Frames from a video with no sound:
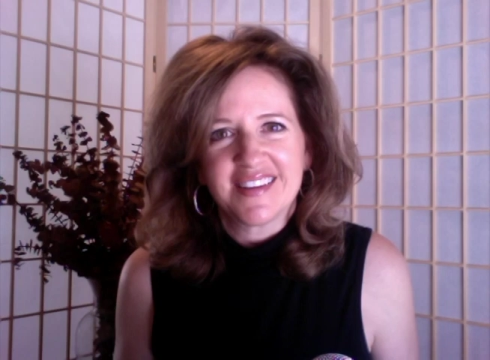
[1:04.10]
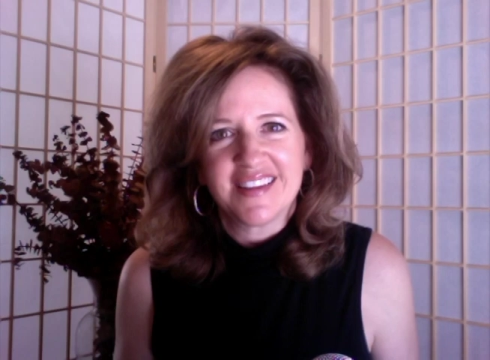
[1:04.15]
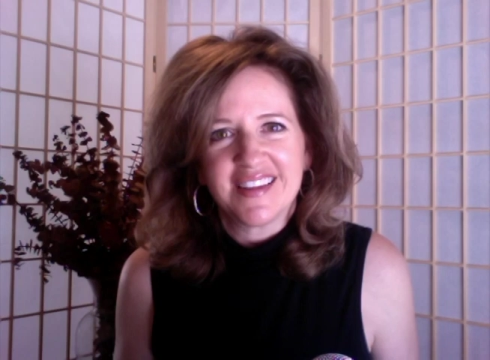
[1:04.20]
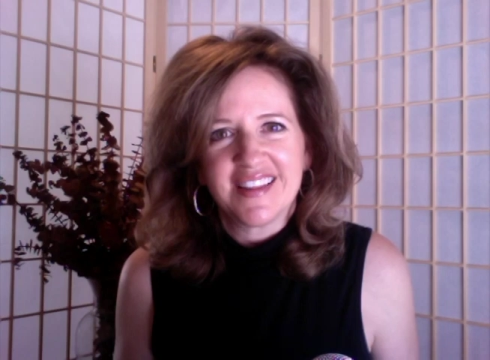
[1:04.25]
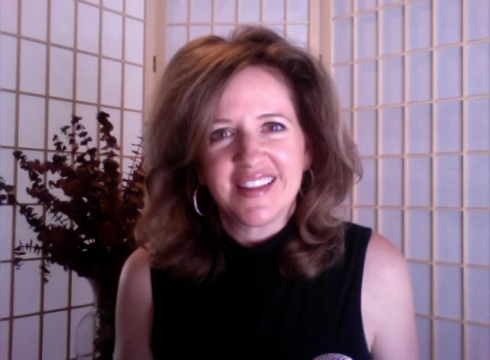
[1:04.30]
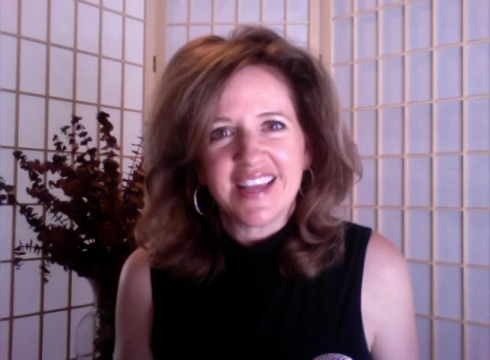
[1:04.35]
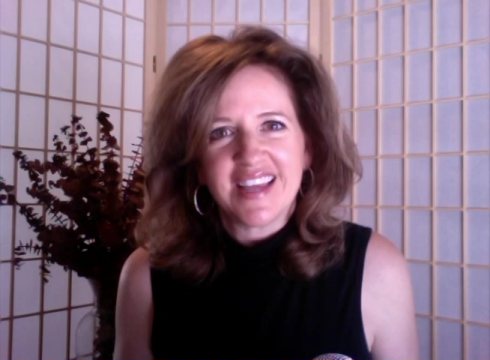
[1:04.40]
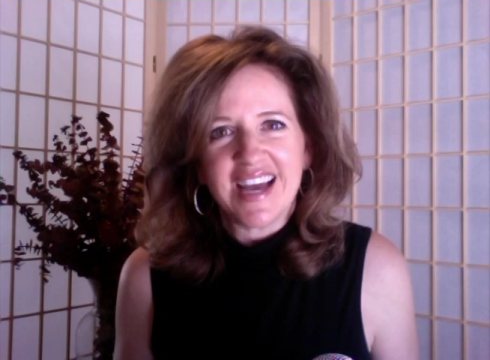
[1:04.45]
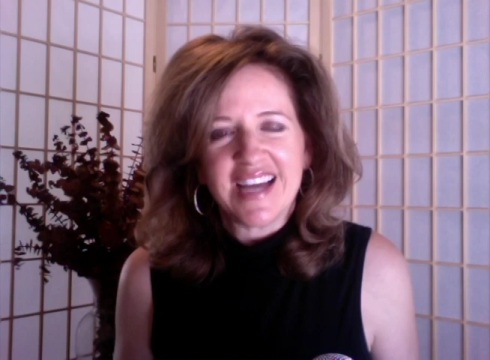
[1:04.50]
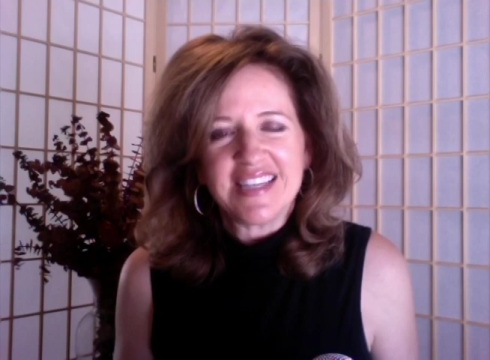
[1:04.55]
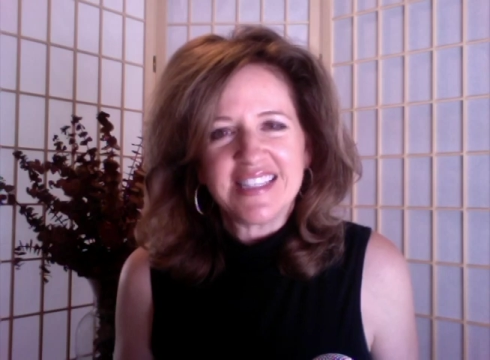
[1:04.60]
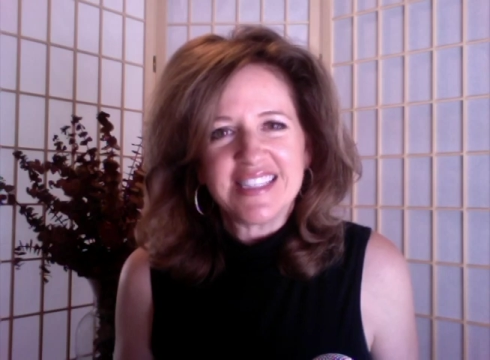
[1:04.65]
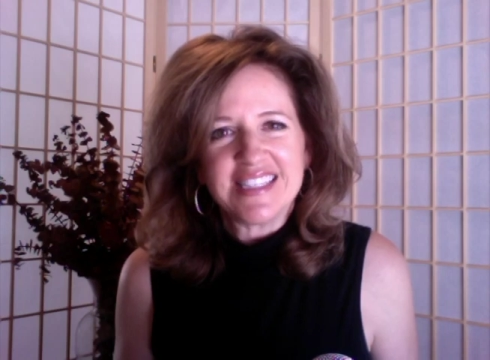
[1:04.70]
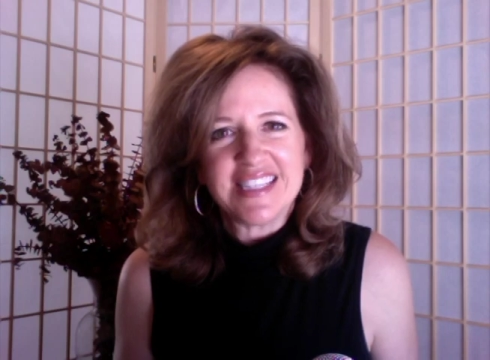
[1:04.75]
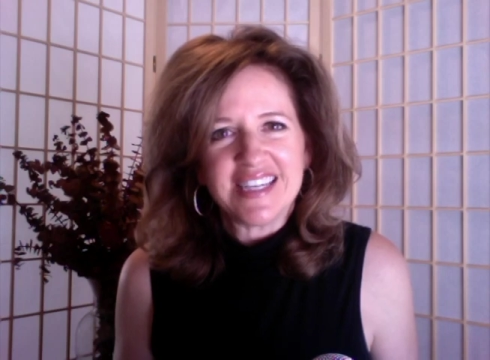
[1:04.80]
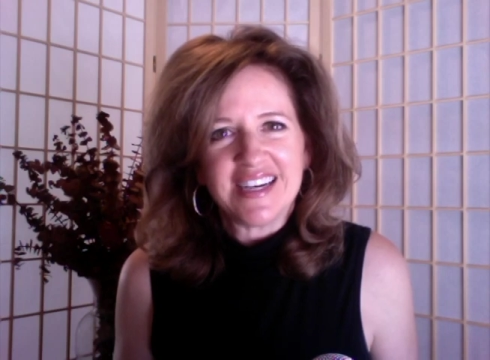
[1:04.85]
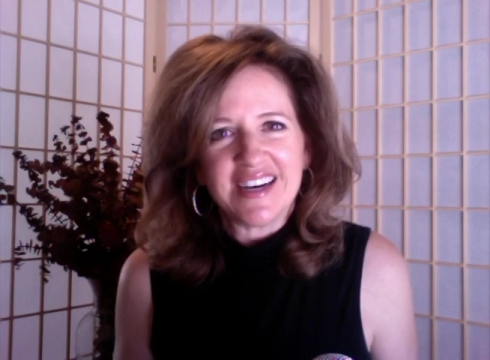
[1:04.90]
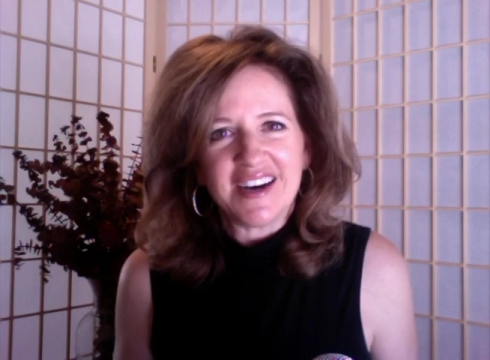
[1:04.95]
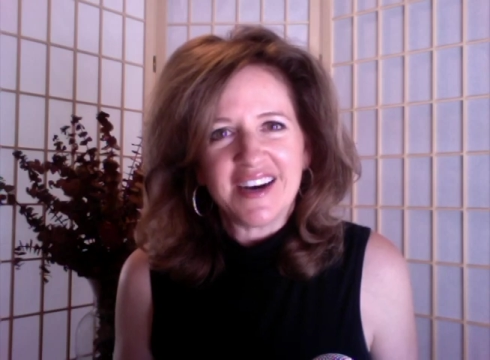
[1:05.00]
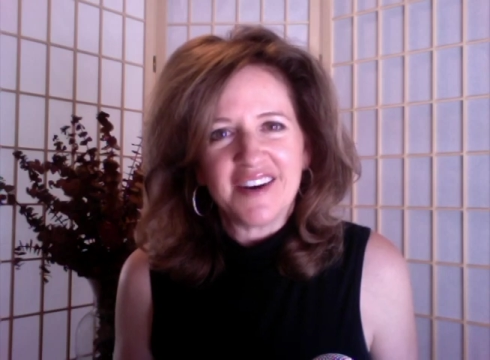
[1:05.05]
the
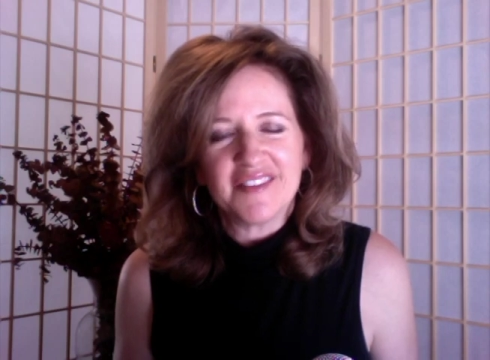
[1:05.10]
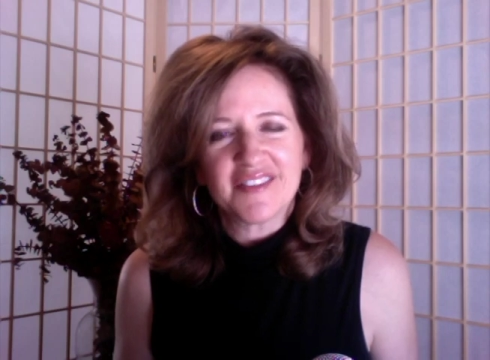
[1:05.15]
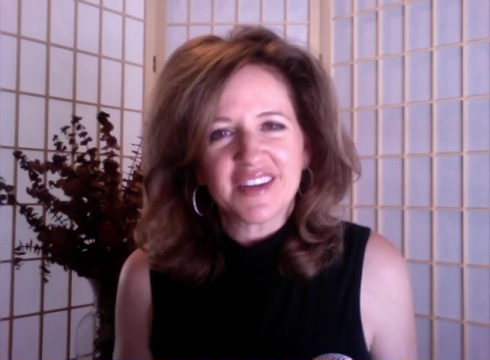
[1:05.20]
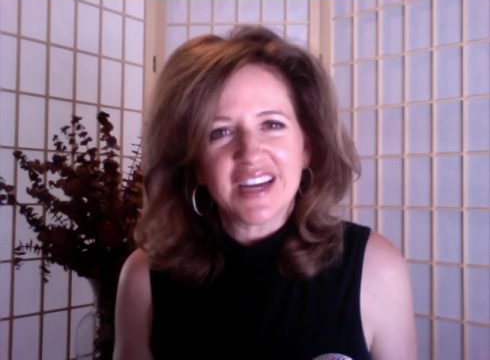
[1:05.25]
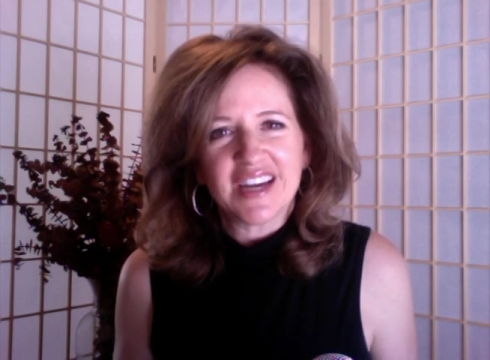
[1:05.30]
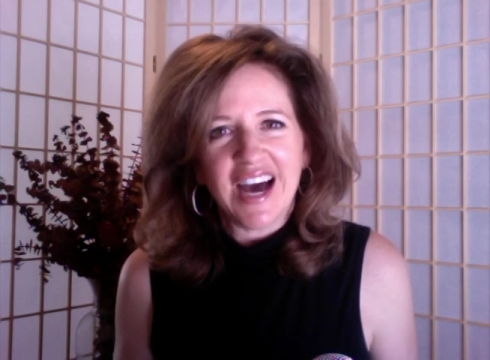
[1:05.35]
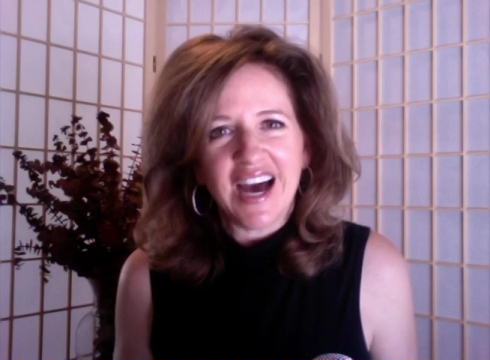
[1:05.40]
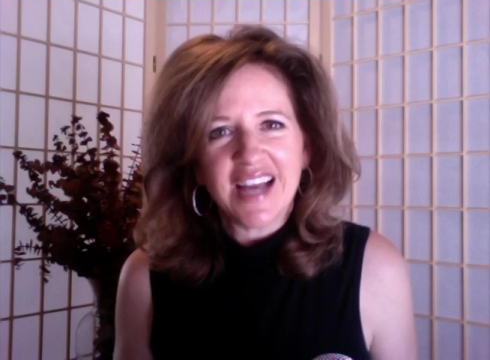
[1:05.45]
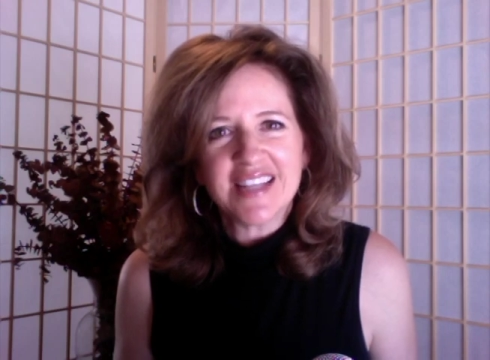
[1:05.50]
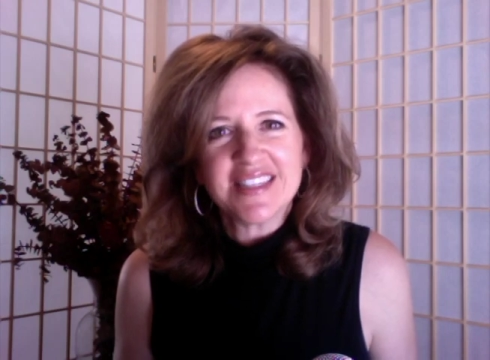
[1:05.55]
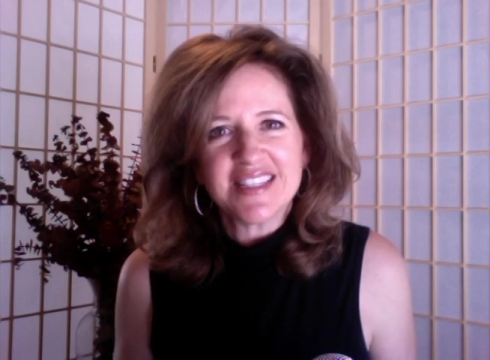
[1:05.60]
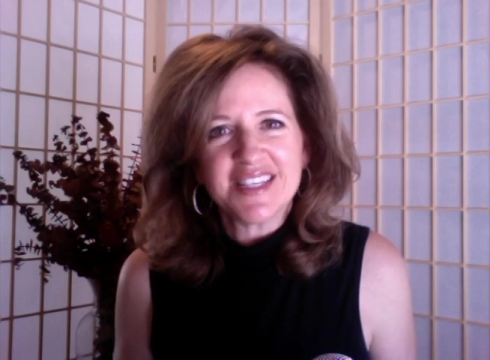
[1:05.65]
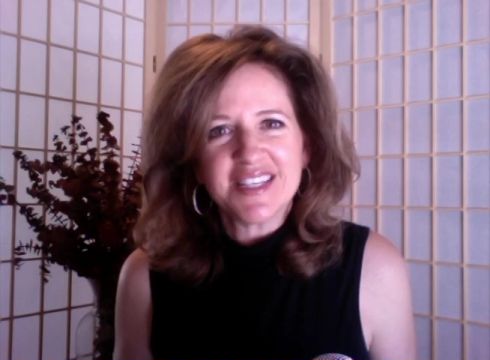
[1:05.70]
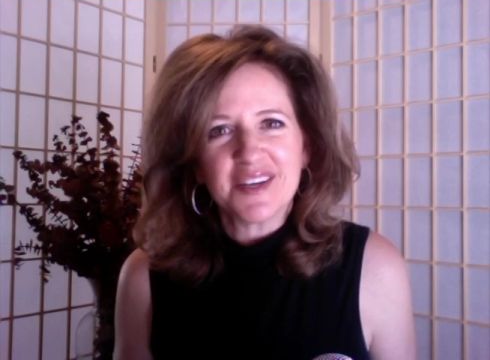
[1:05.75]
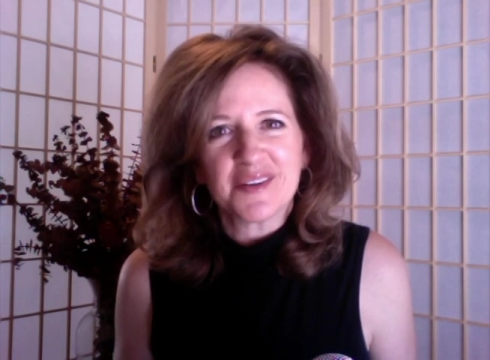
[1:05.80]
idea of God is the